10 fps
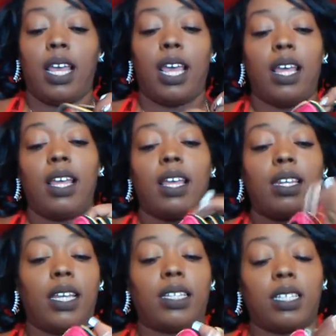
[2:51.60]

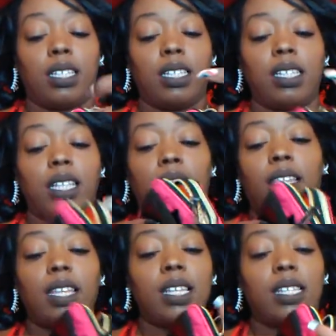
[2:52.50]
and it just looks
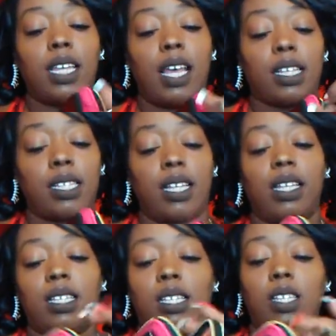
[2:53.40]
like this. It has
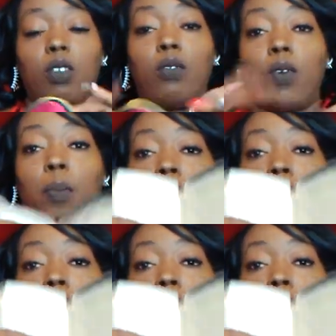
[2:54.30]
silk, a